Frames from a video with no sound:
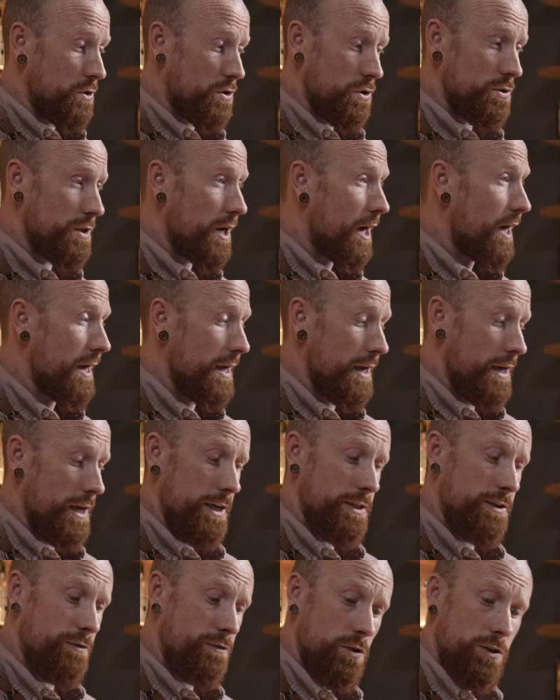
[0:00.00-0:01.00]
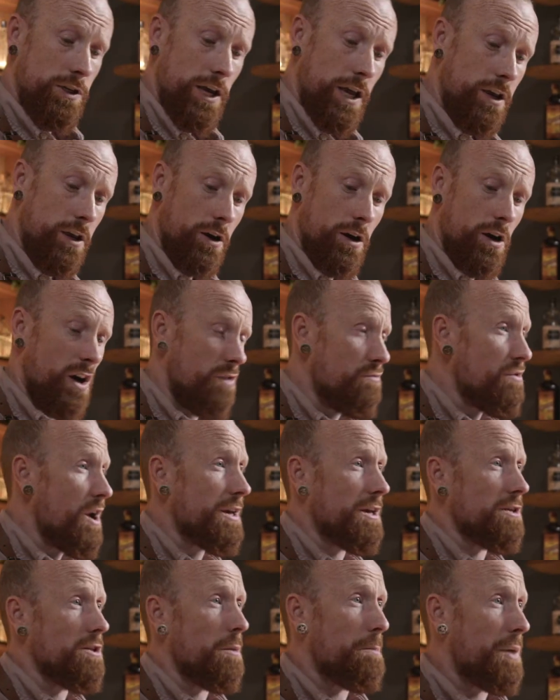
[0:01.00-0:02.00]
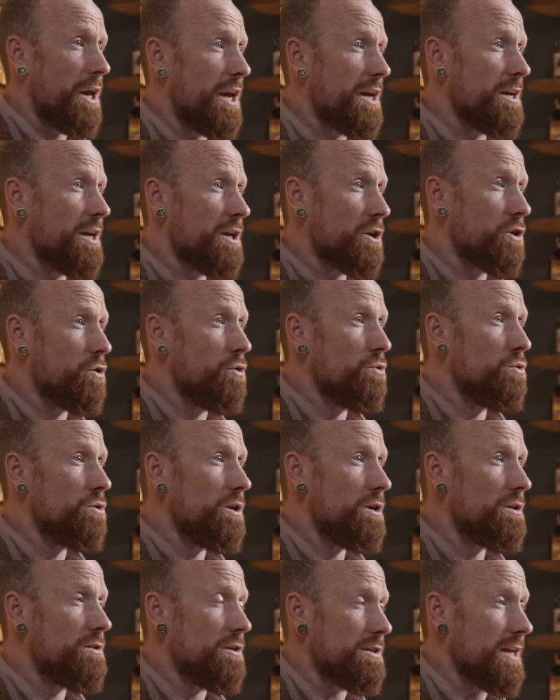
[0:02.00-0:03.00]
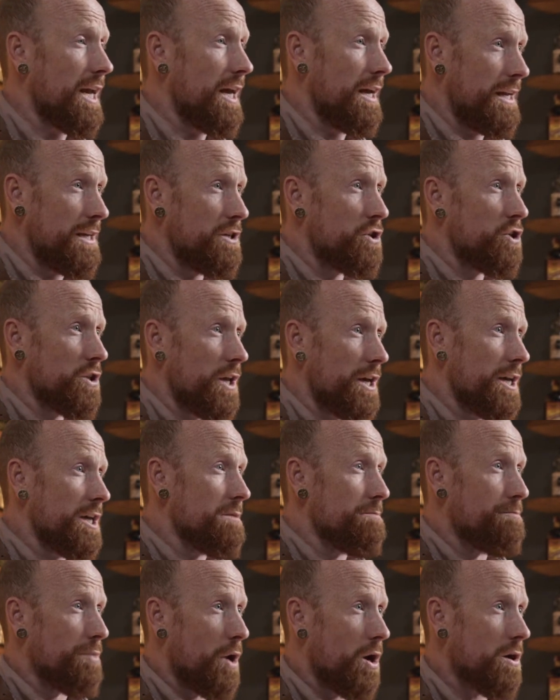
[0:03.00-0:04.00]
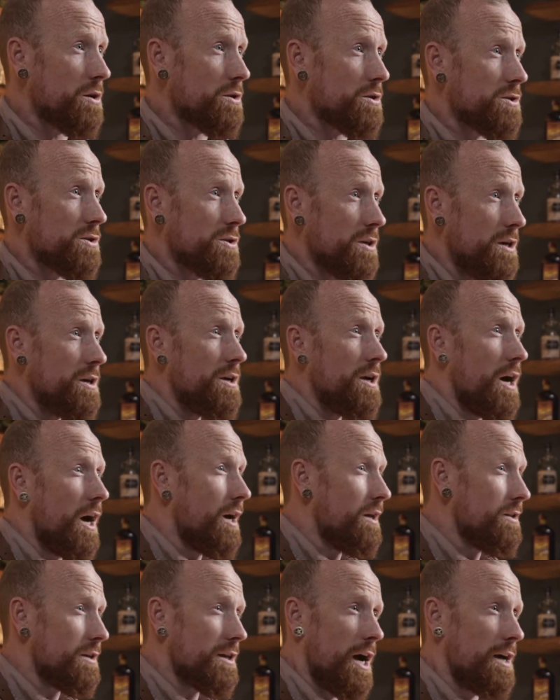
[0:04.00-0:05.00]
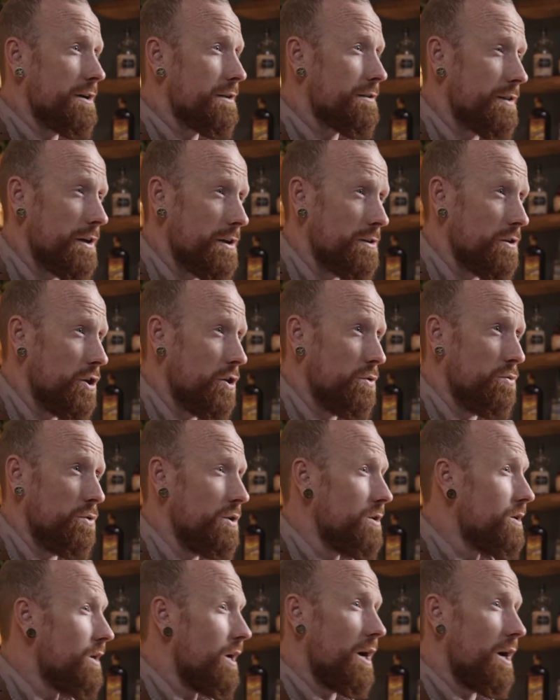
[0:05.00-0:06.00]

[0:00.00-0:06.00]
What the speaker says: do that is, if you take a regular picnic cooler that's an insulated box, the kind of thing that you would